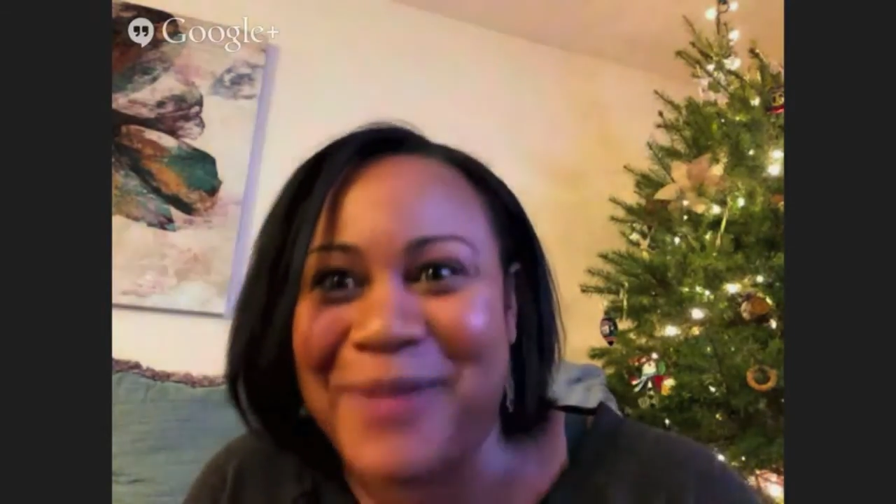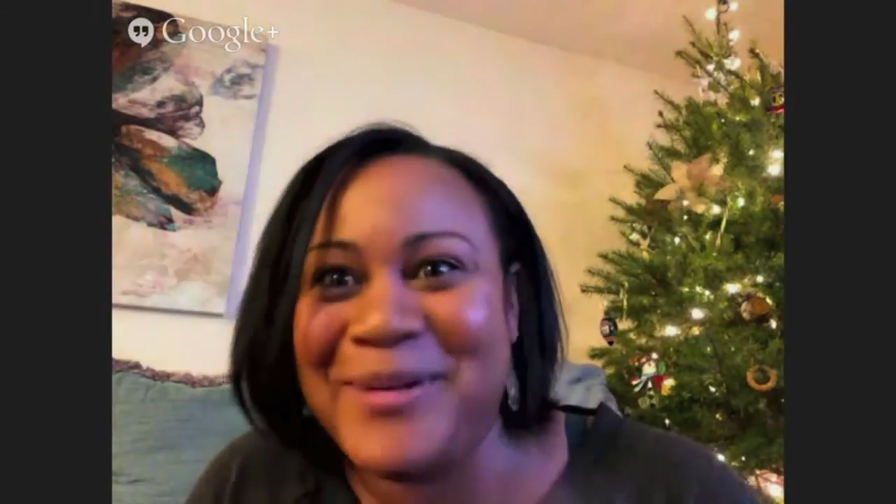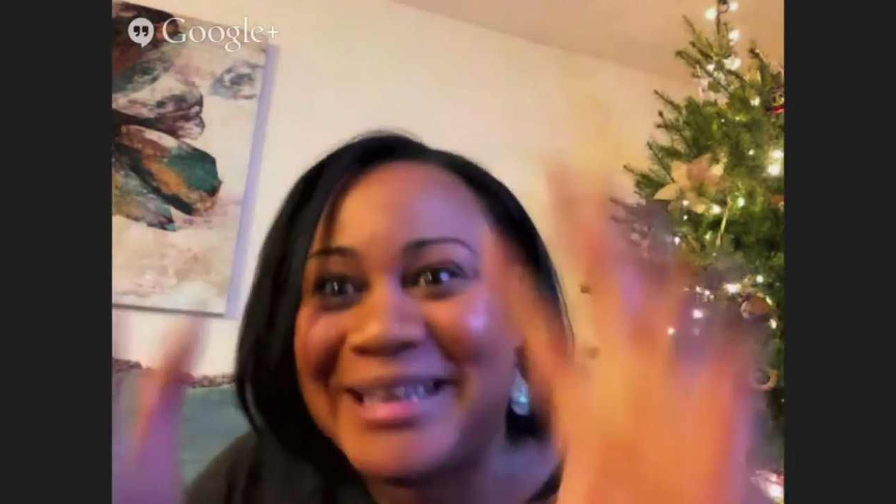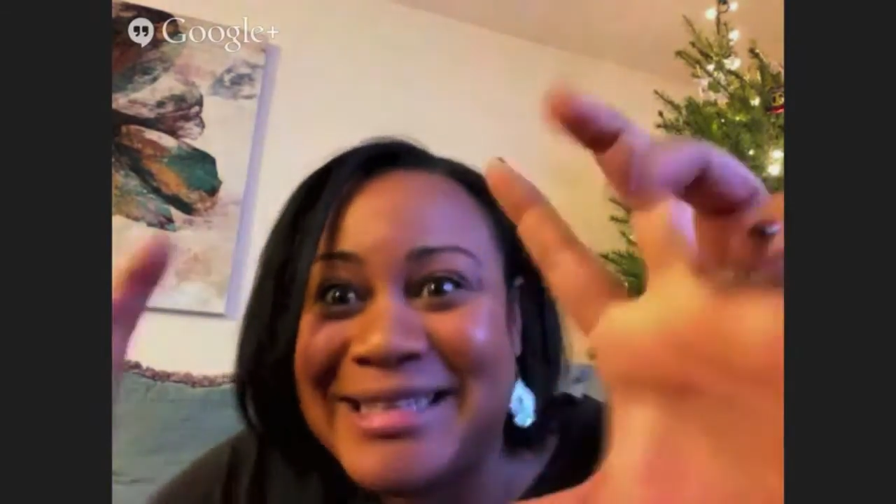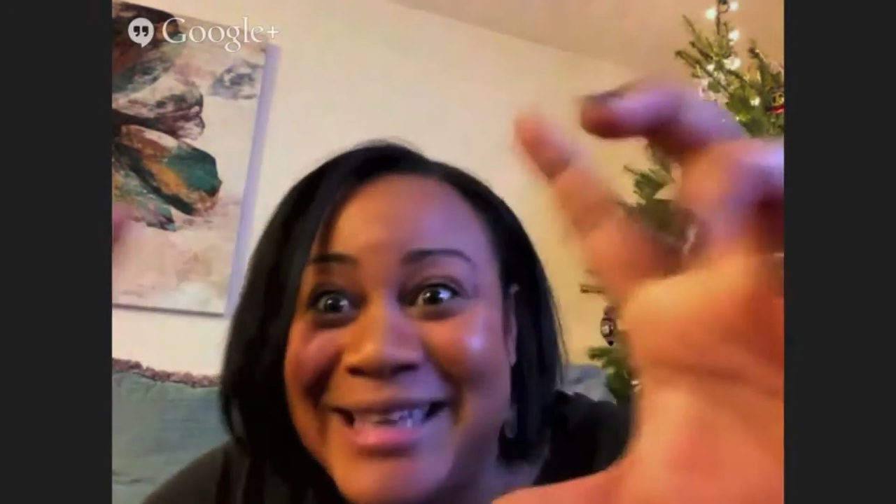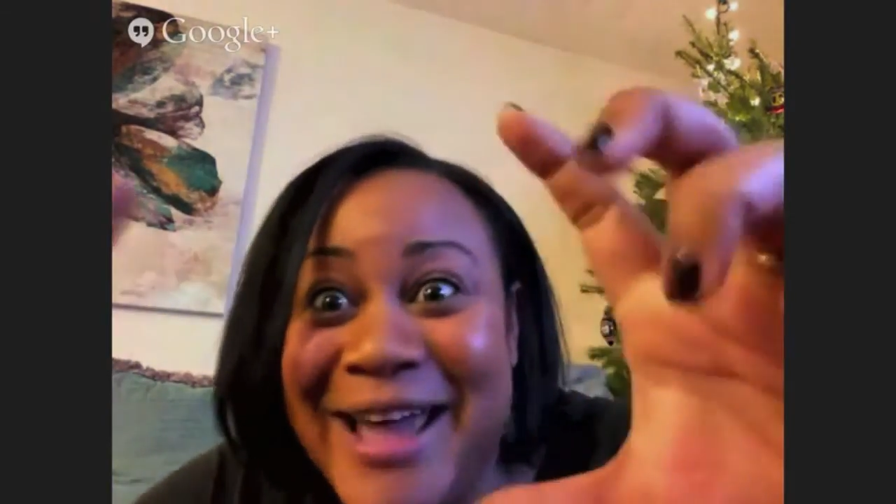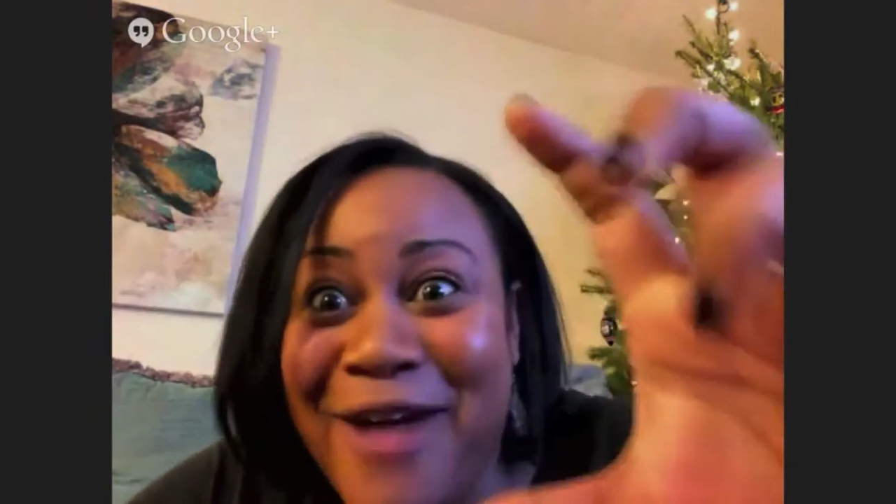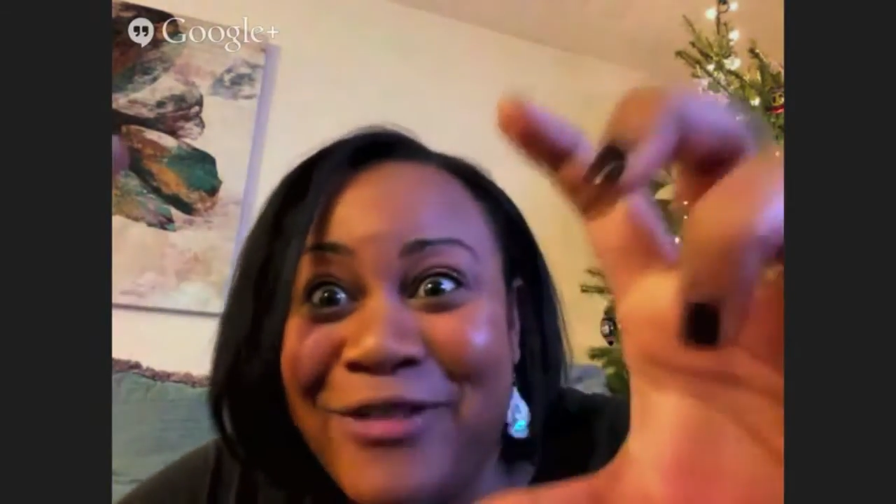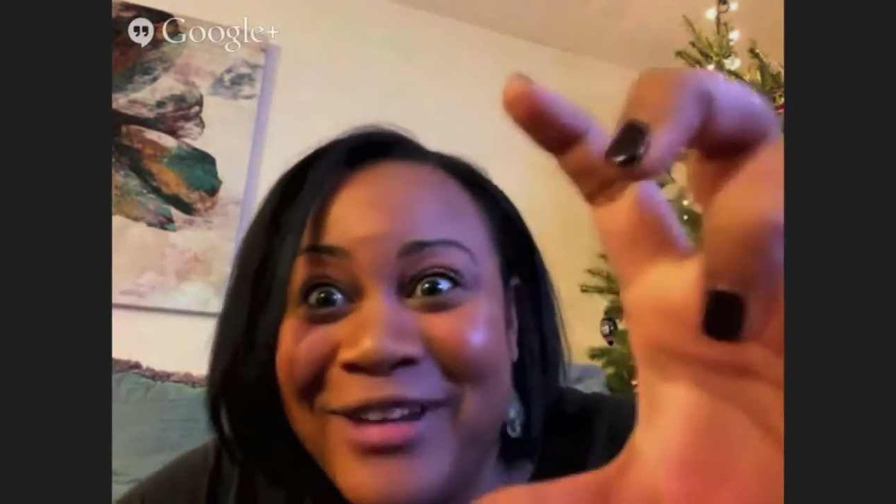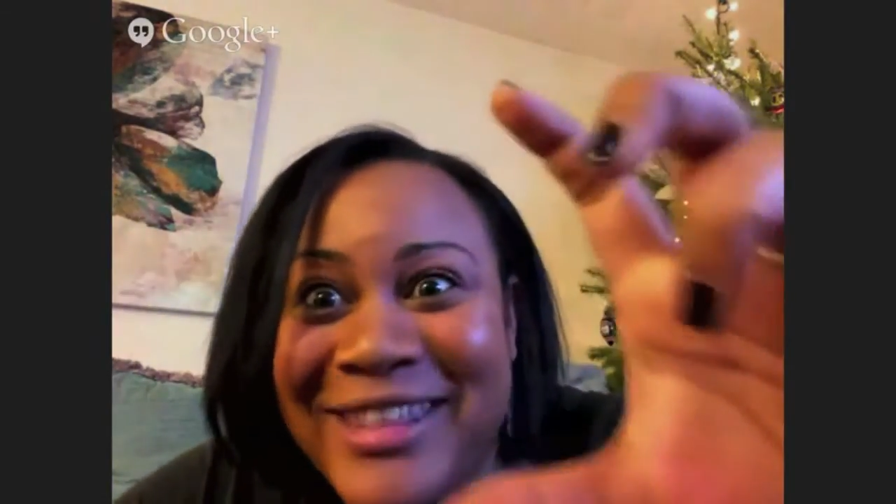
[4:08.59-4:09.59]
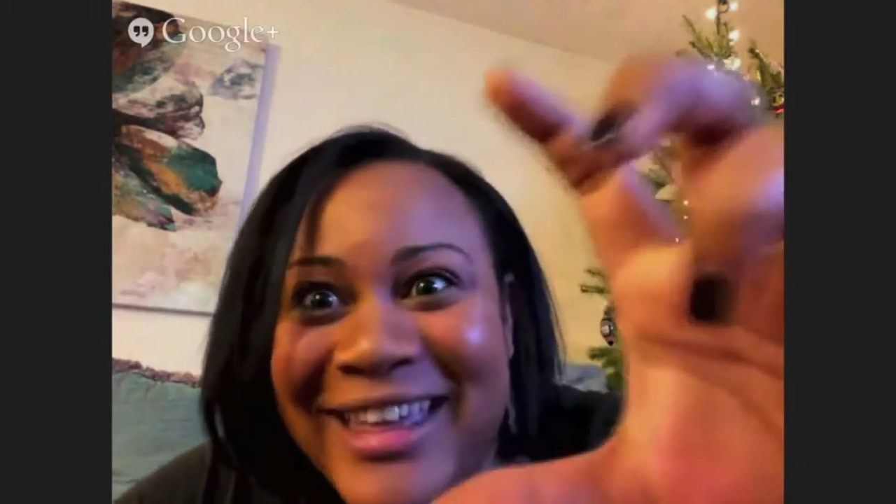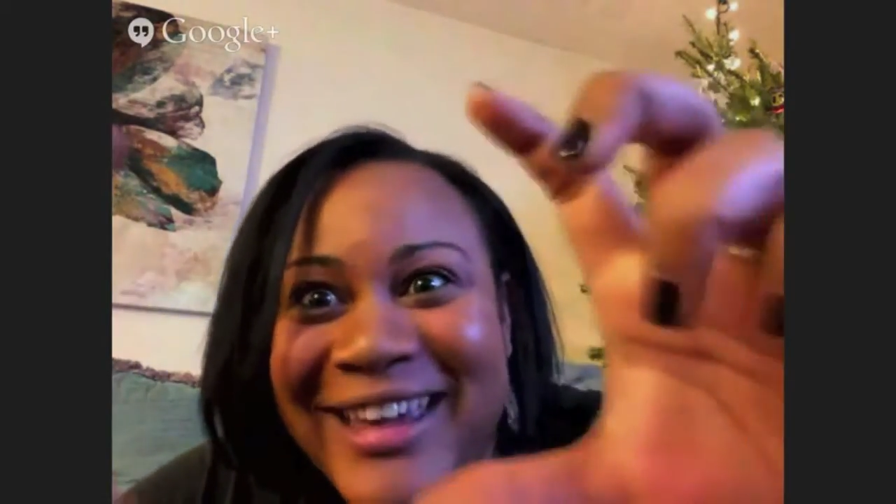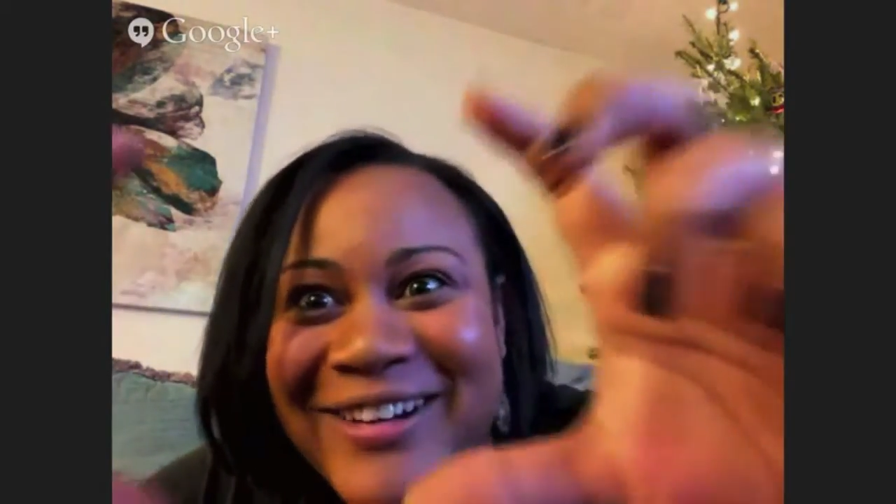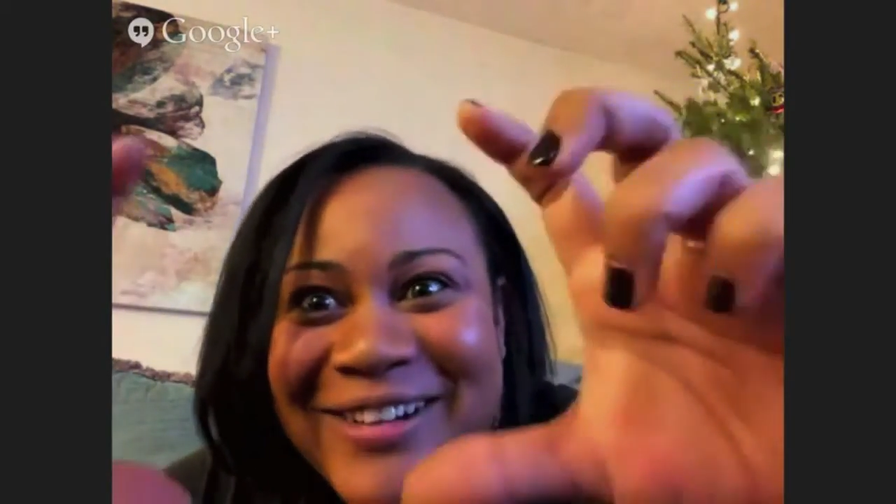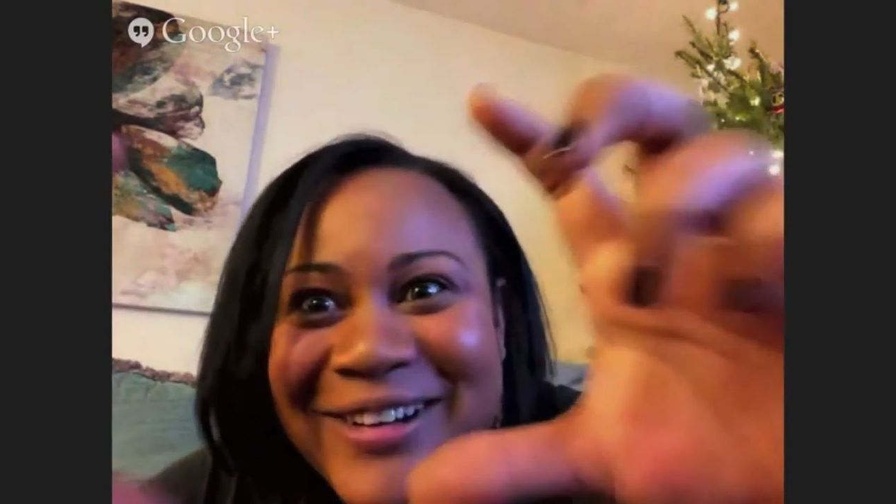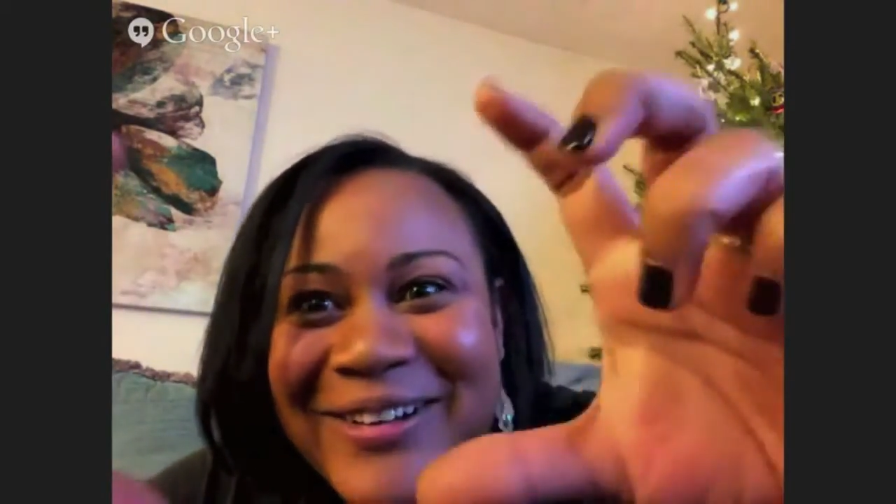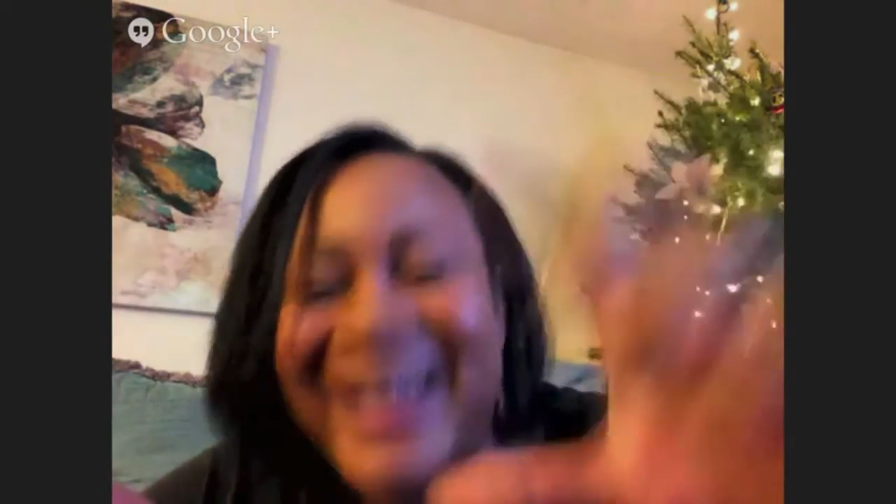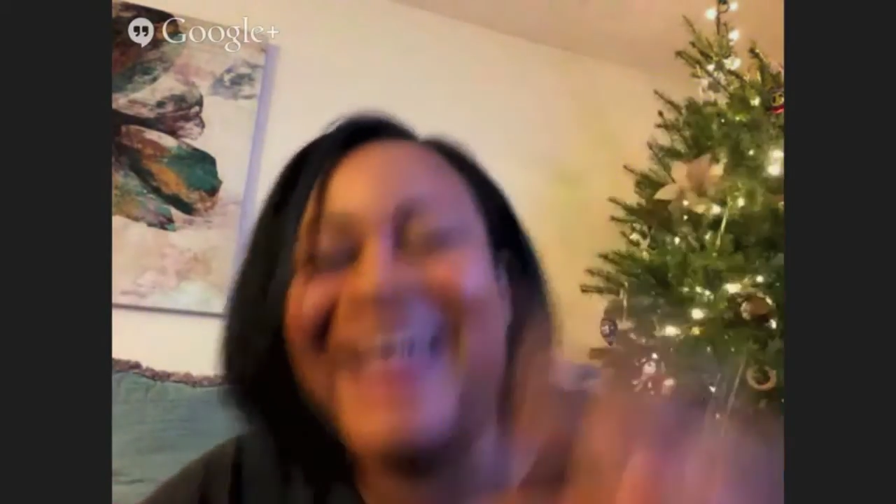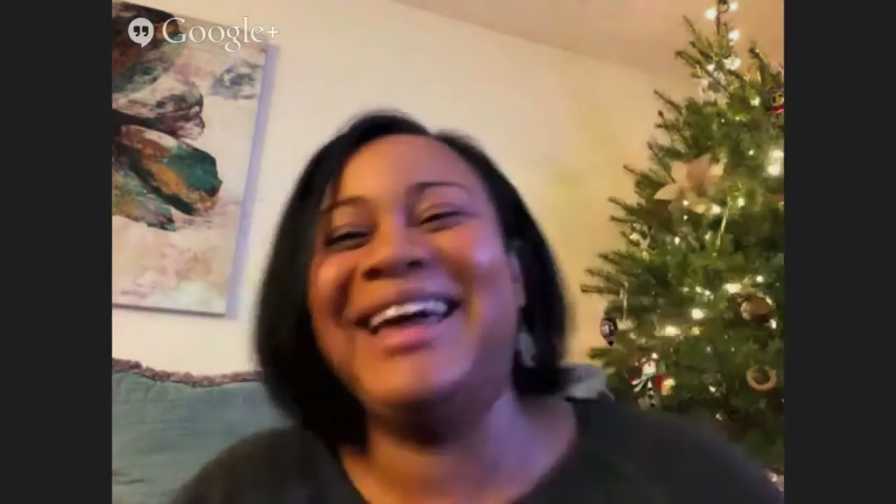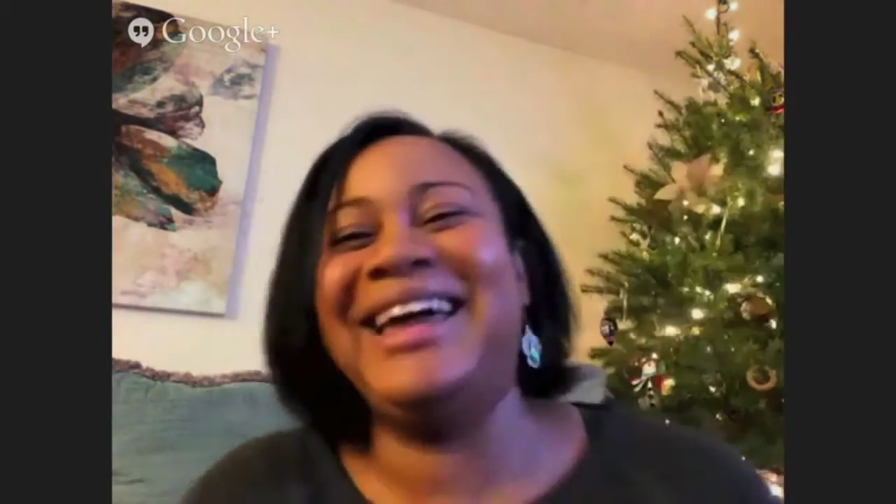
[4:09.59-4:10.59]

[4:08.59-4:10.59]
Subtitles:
We can see everything you're doing.